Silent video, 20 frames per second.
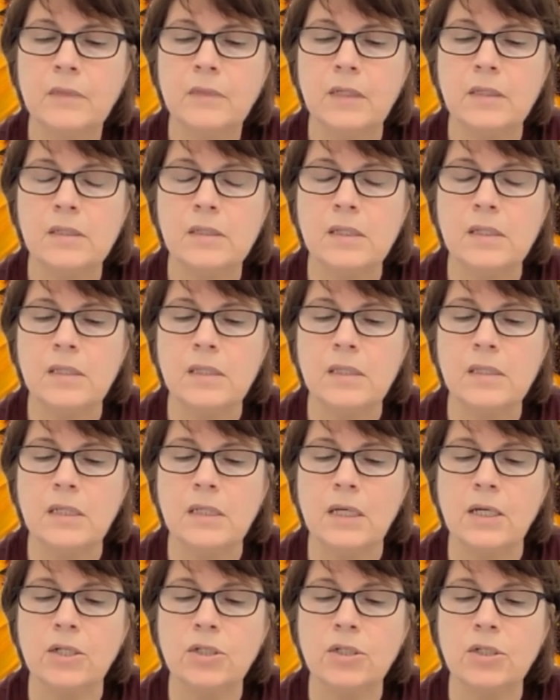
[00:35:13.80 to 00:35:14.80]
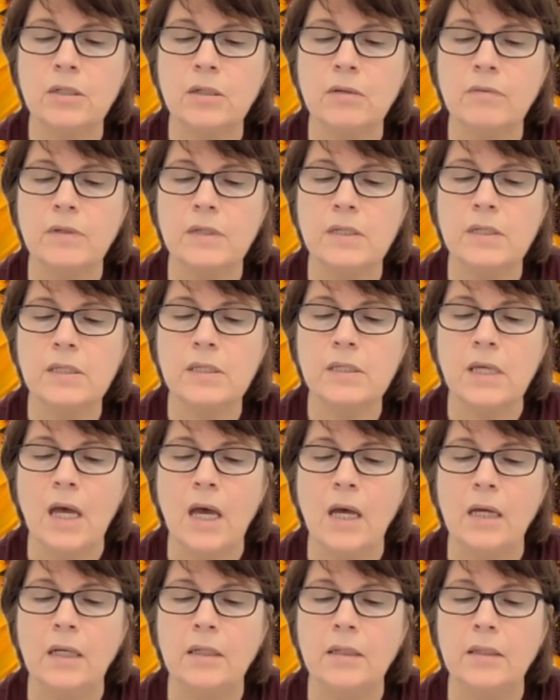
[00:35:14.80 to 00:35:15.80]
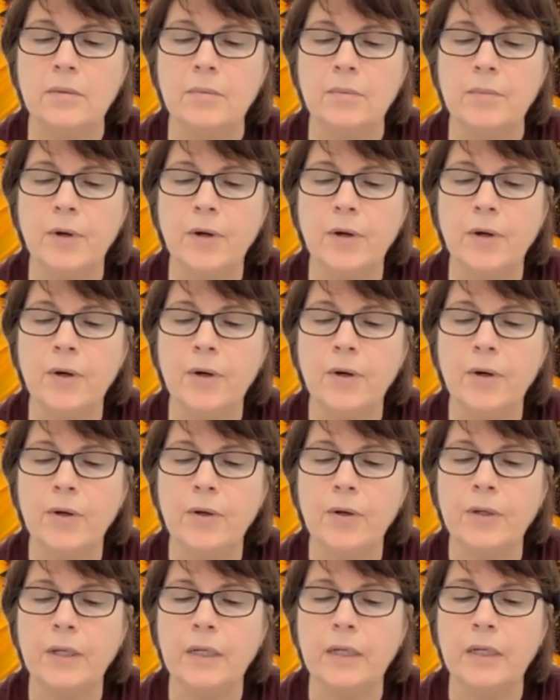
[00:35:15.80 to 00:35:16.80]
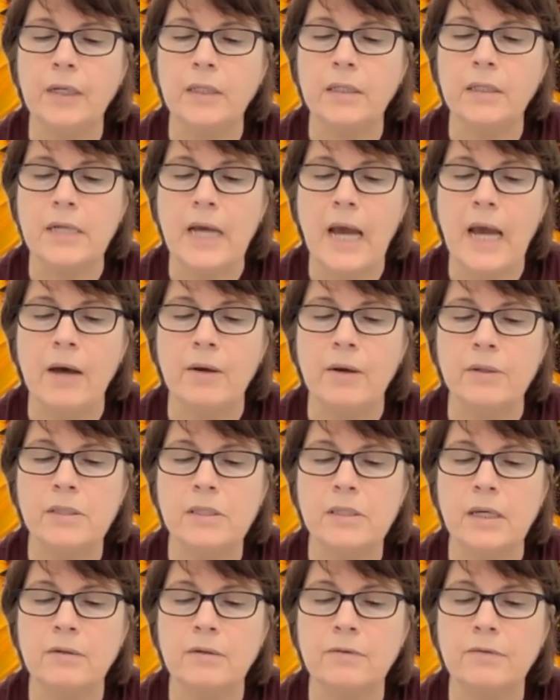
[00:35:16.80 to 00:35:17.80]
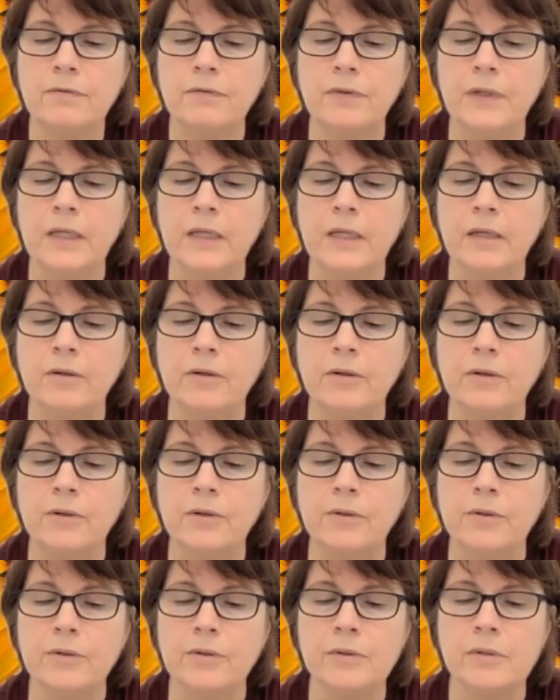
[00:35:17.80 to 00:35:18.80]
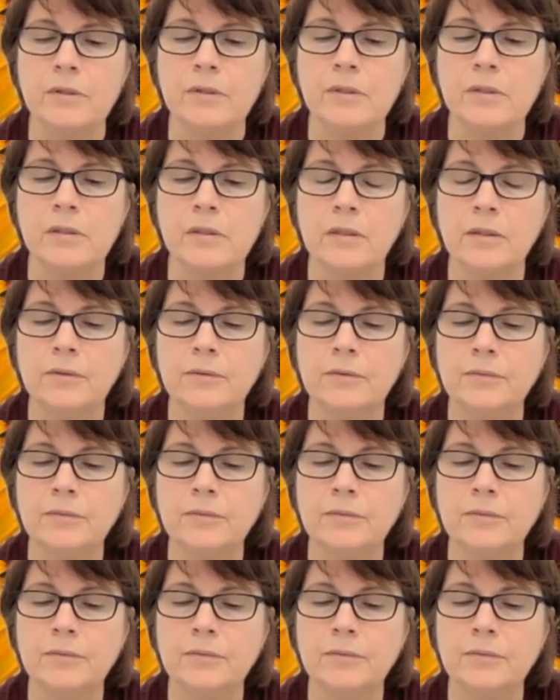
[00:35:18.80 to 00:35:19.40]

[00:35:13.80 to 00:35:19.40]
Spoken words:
That sensation of the sun burning doubts and fears,